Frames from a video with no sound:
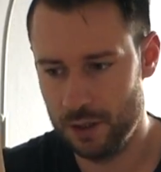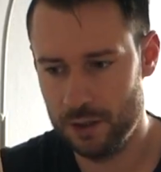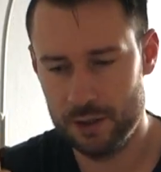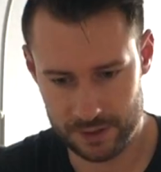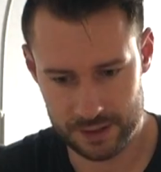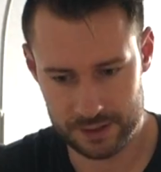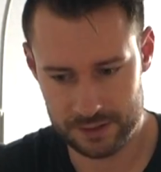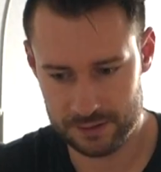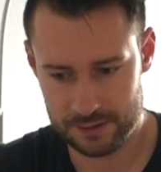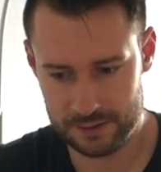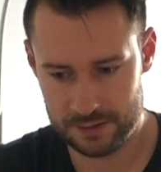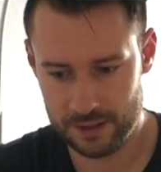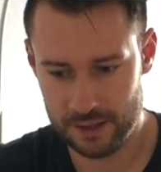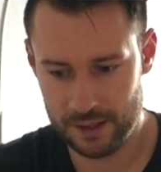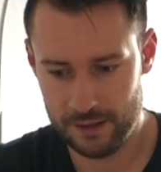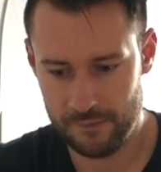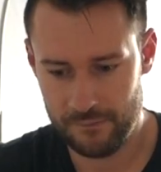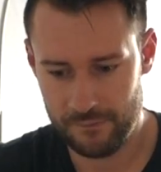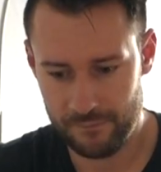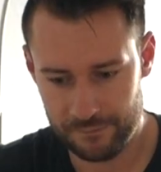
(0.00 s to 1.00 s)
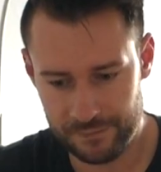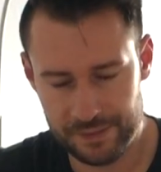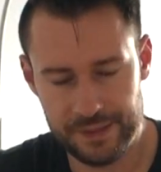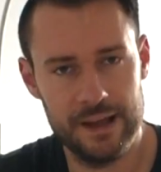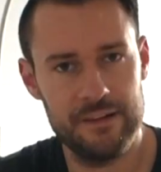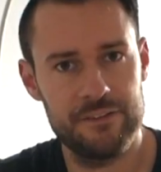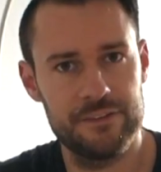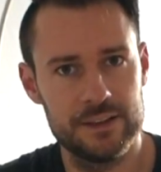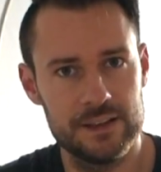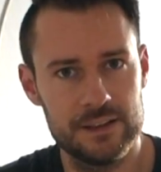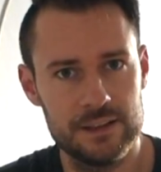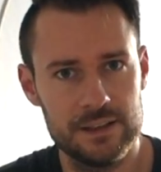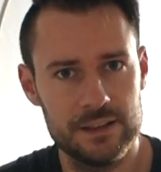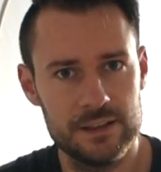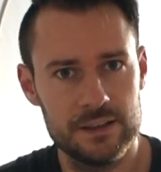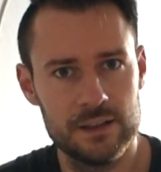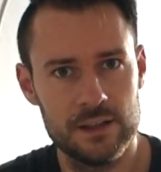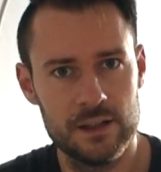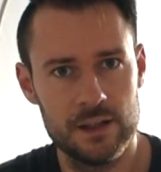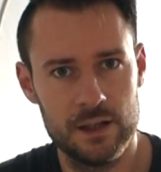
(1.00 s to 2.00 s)
This is
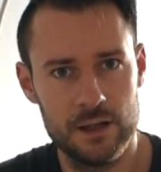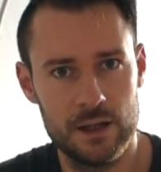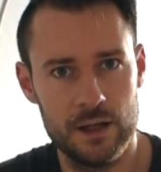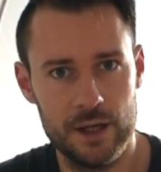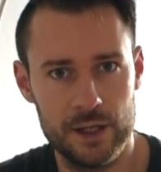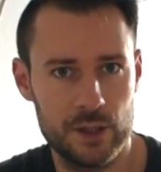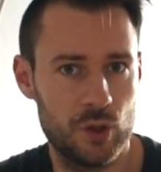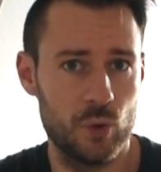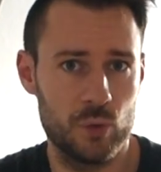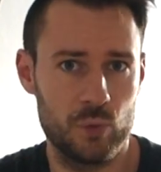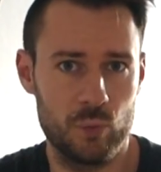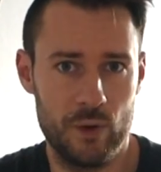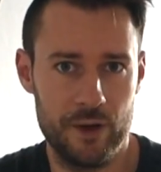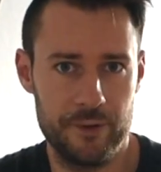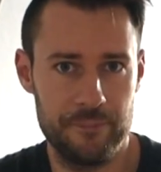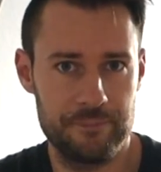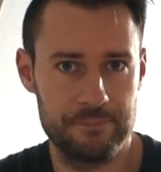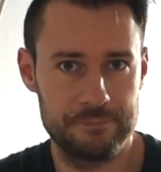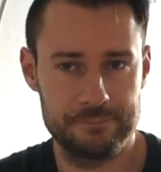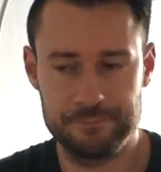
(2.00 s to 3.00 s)
definitely a good one.